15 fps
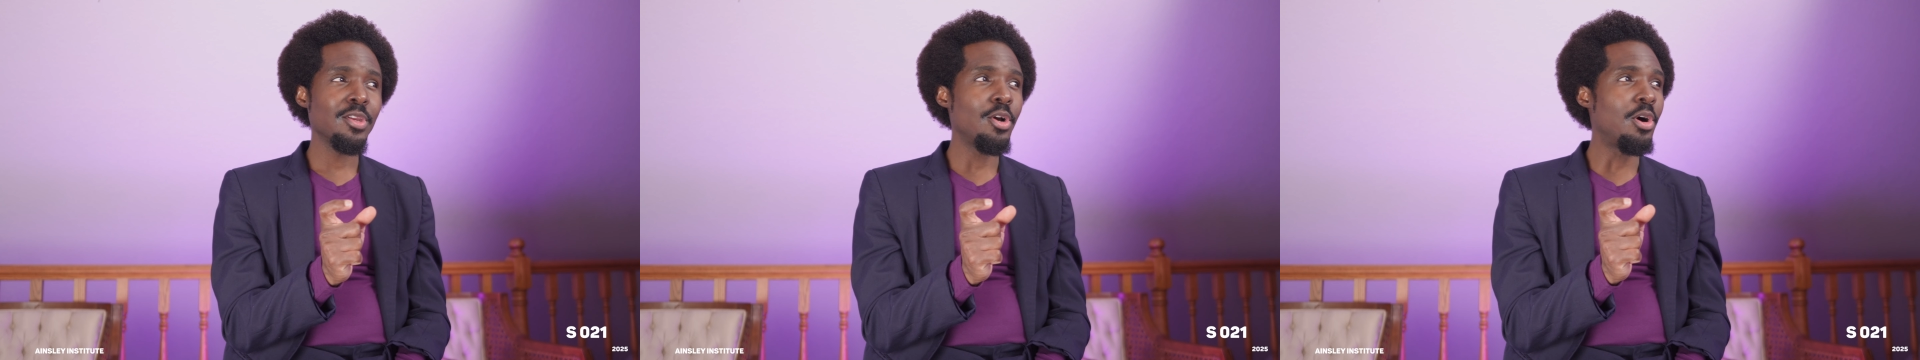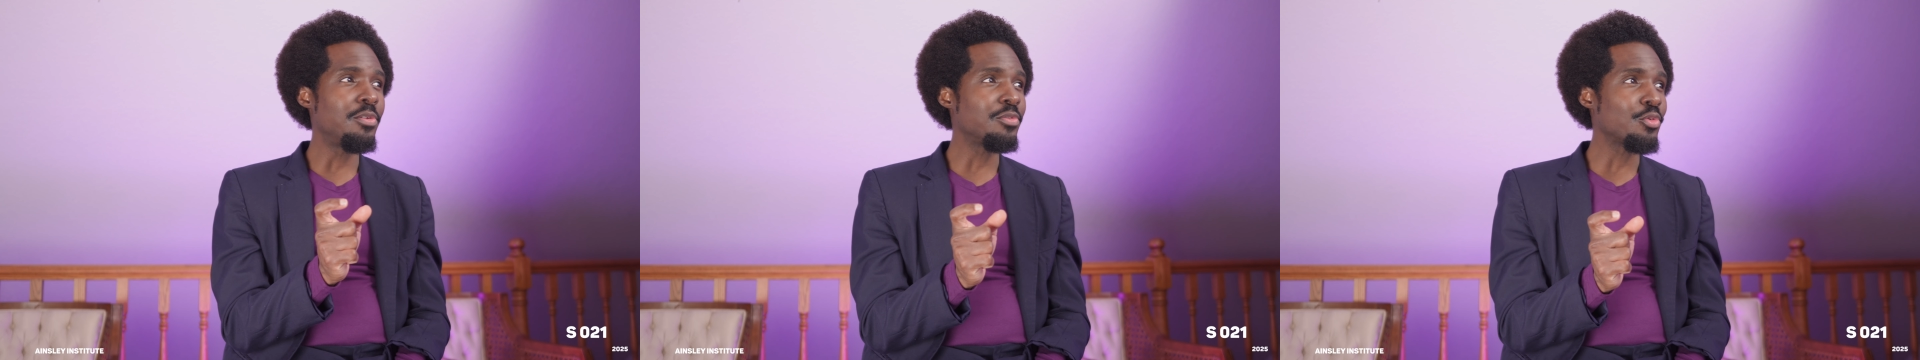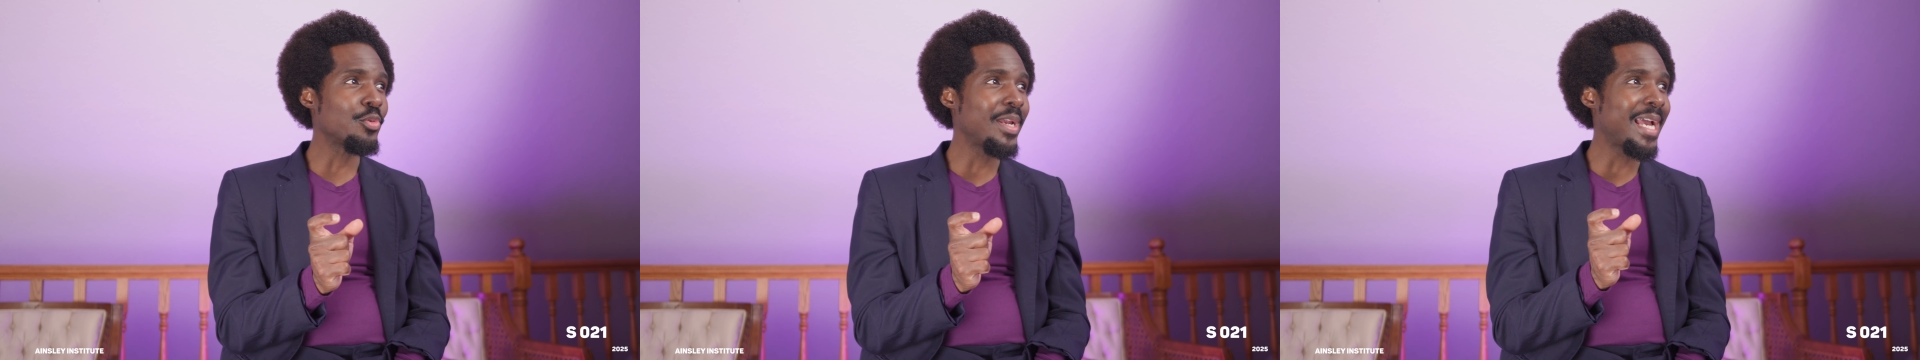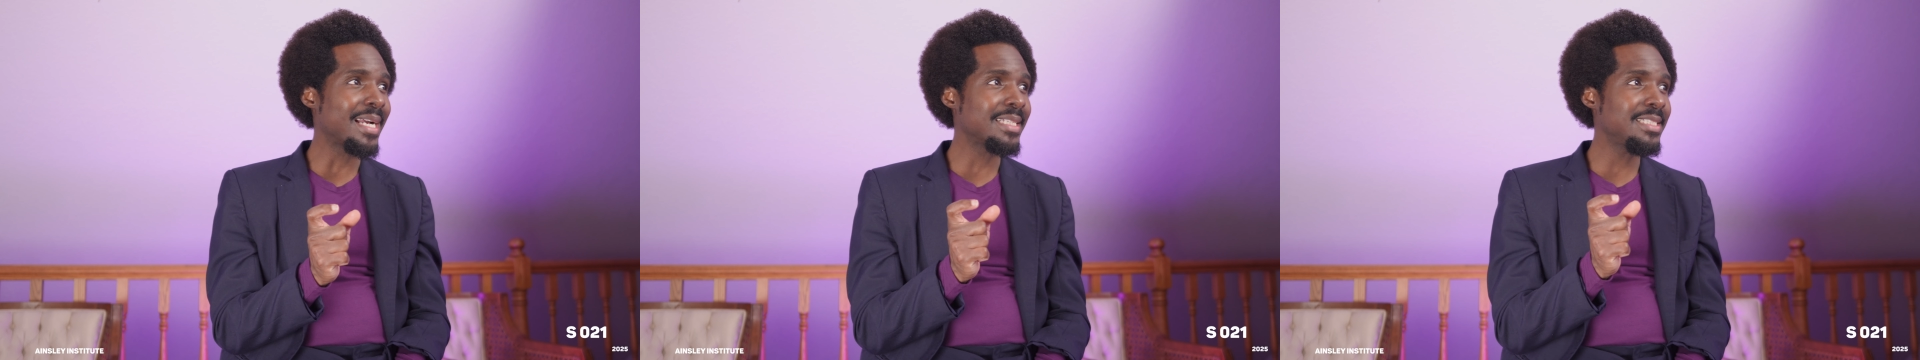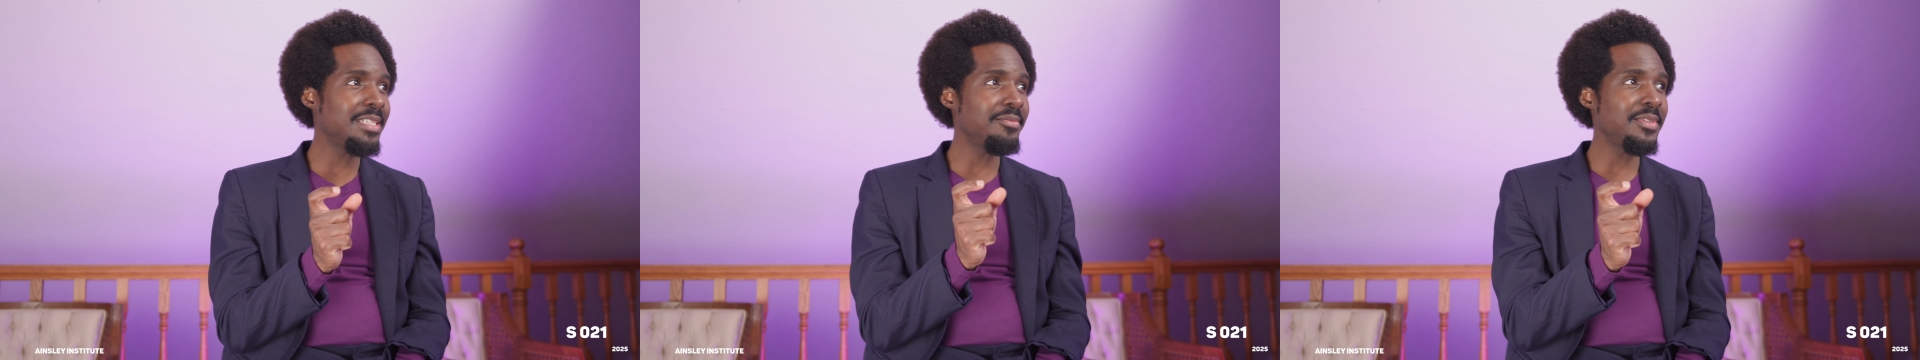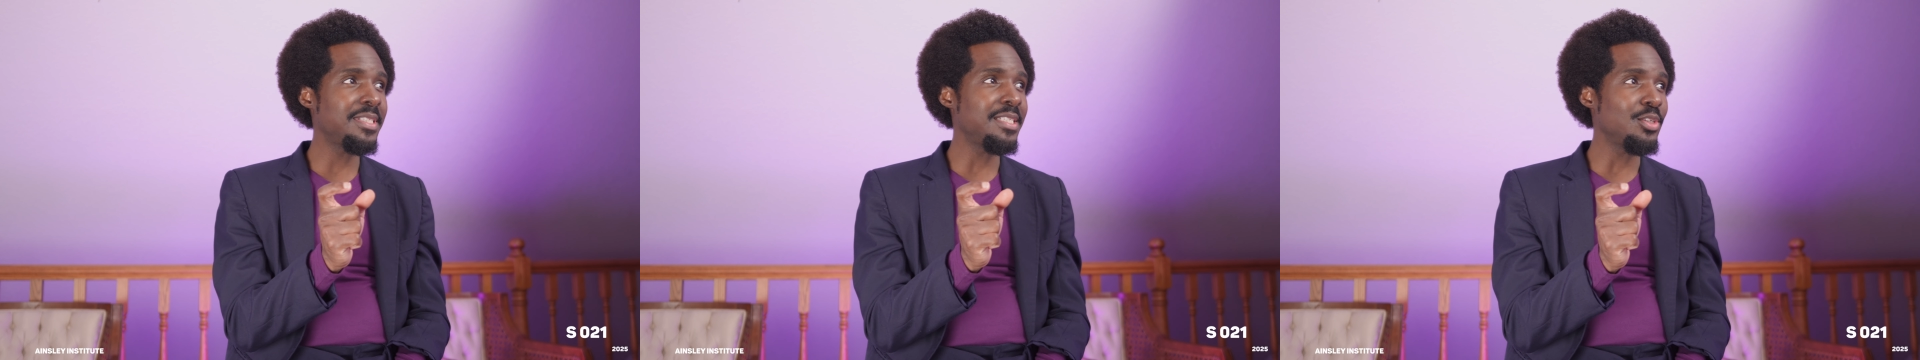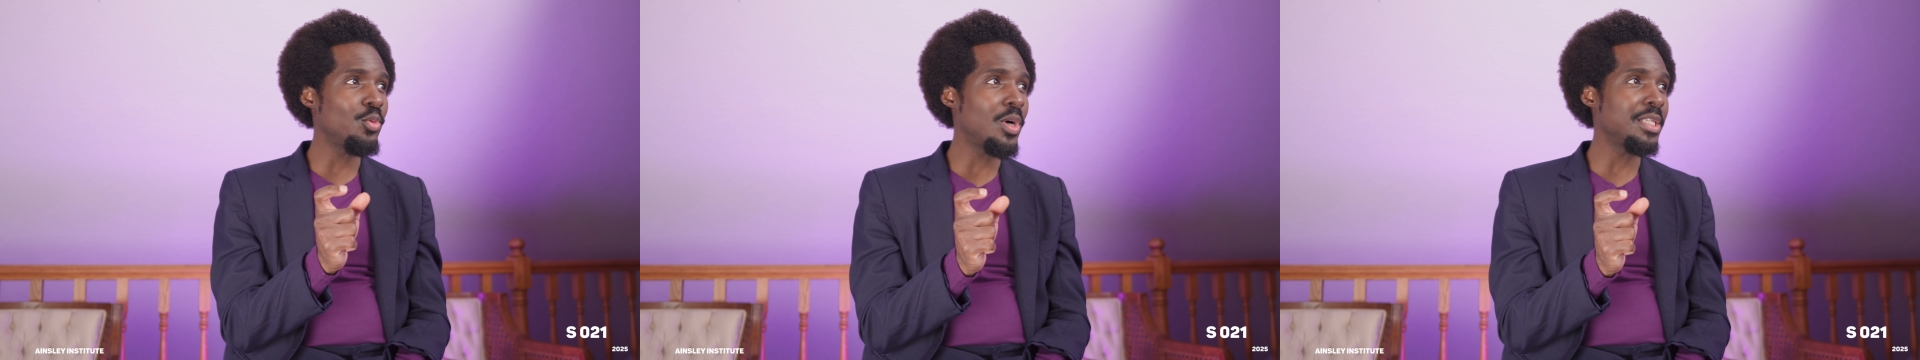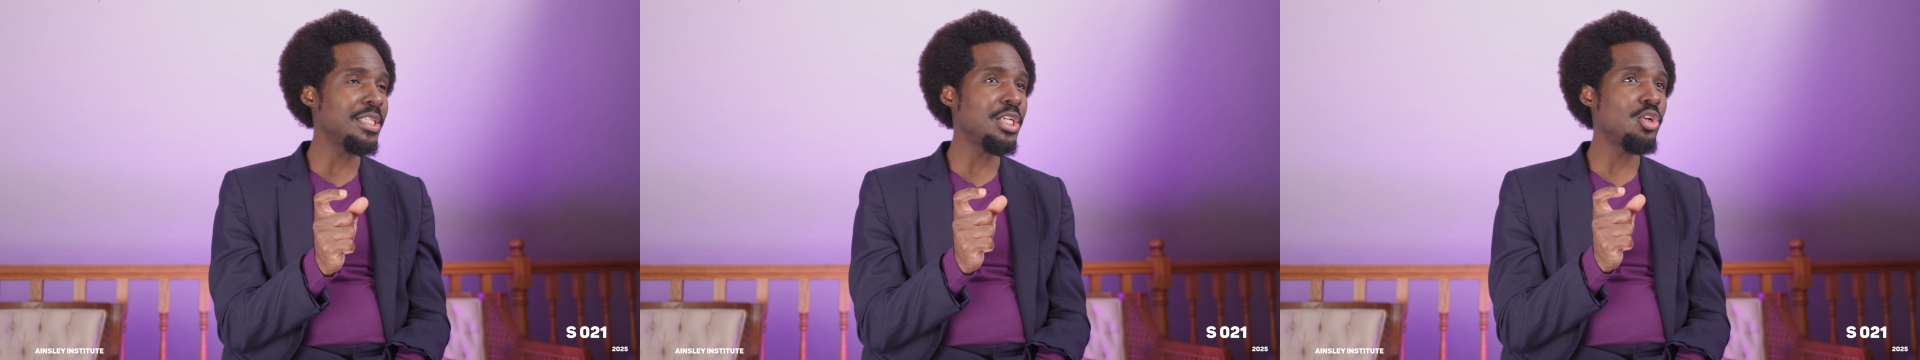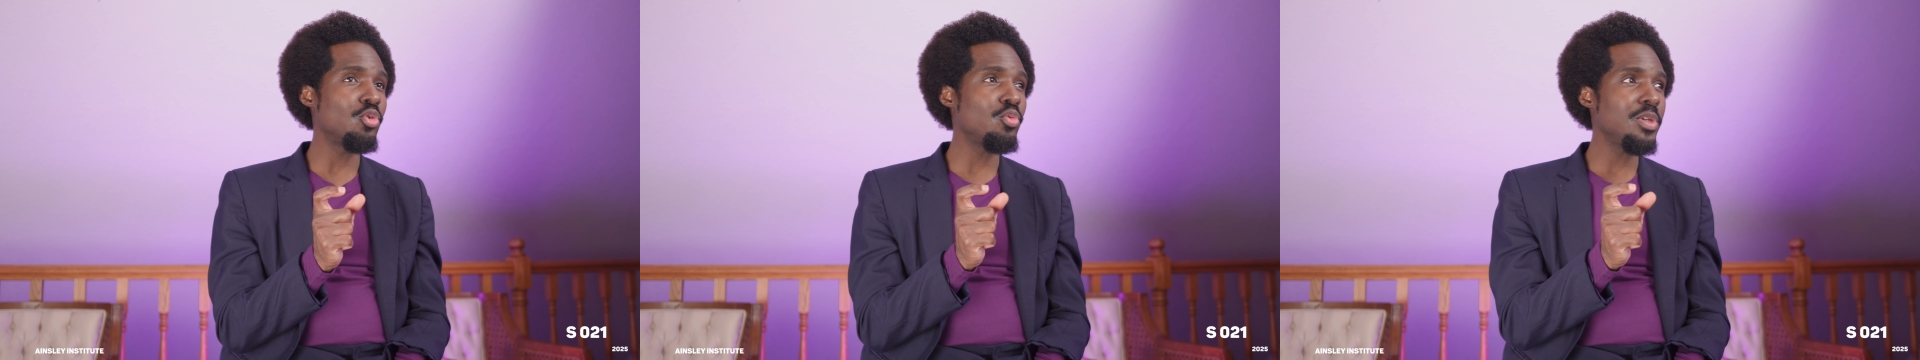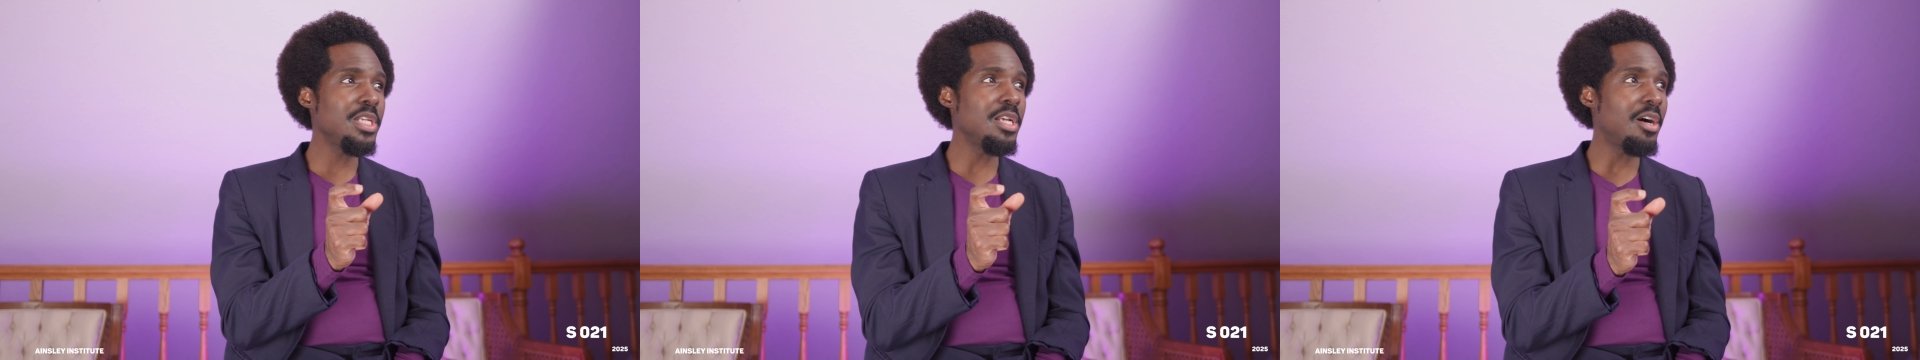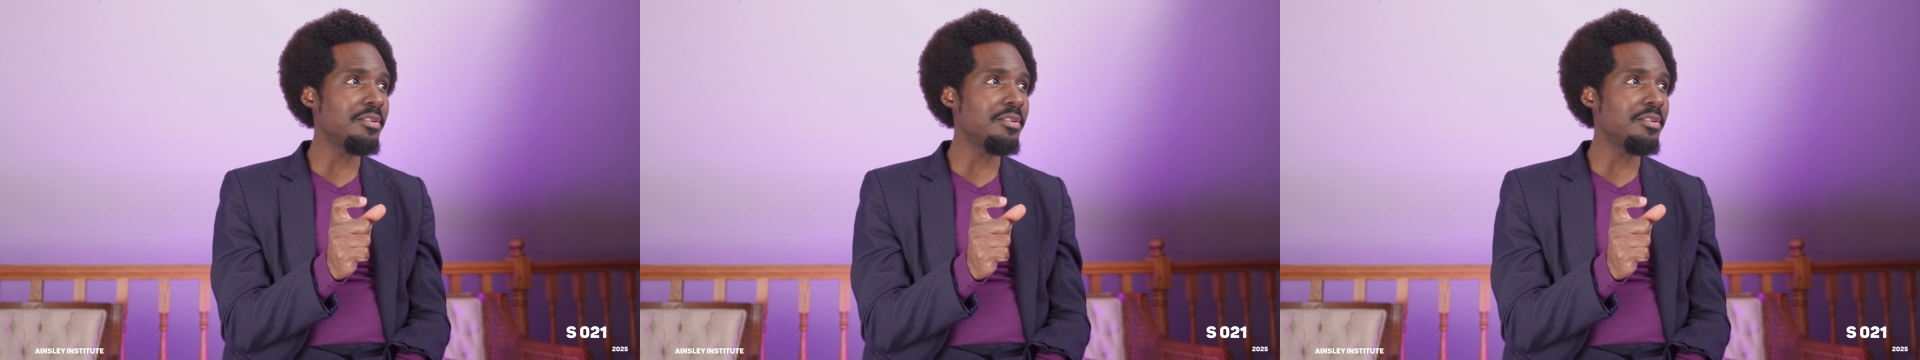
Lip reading: of reactivity, what degree